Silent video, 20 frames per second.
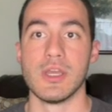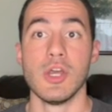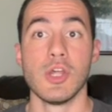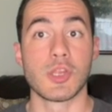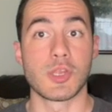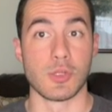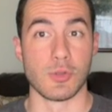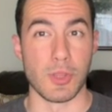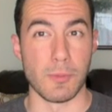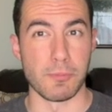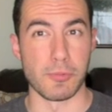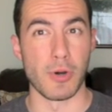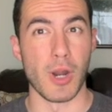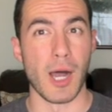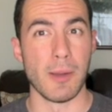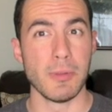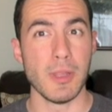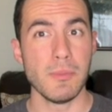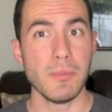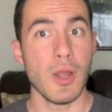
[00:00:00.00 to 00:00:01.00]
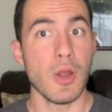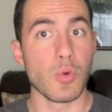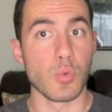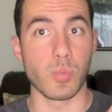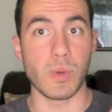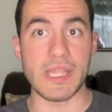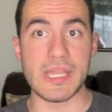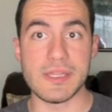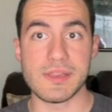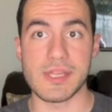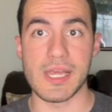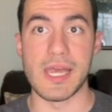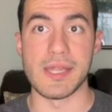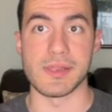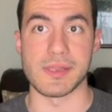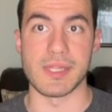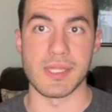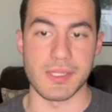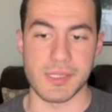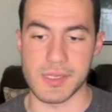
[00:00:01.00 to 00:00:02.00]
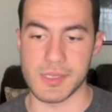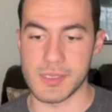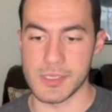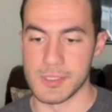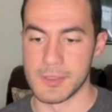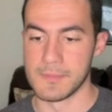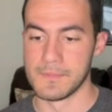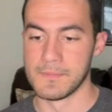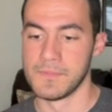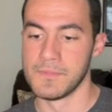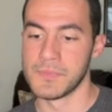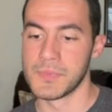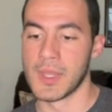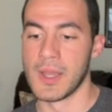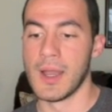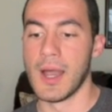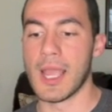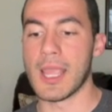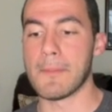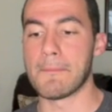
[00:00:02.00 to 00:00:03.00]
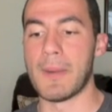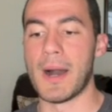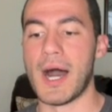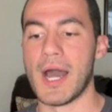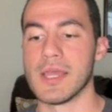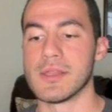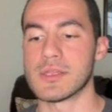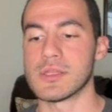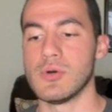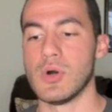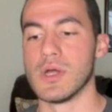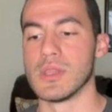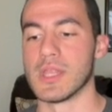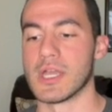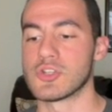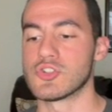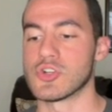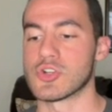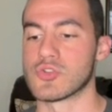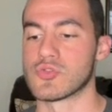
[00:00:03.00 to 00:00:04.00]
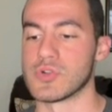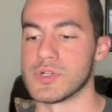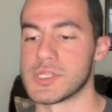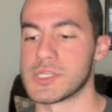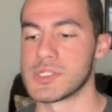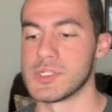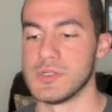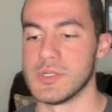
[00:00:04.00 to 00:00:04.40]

So the problem reads as this. A piezoelectric crystal